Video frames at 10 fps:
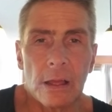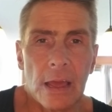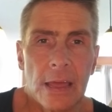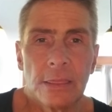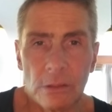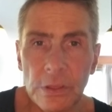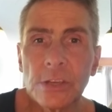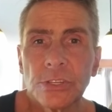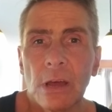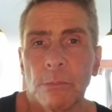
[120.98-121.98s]
In the
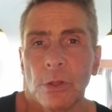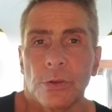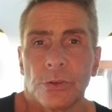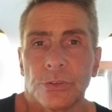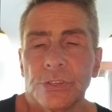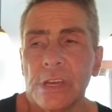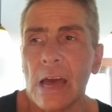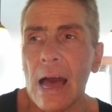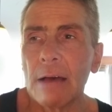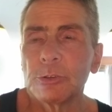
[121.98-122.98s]
links down below, you'll see
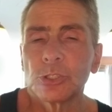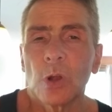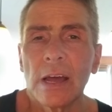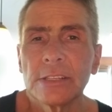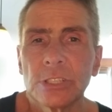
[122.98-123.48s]
I was trying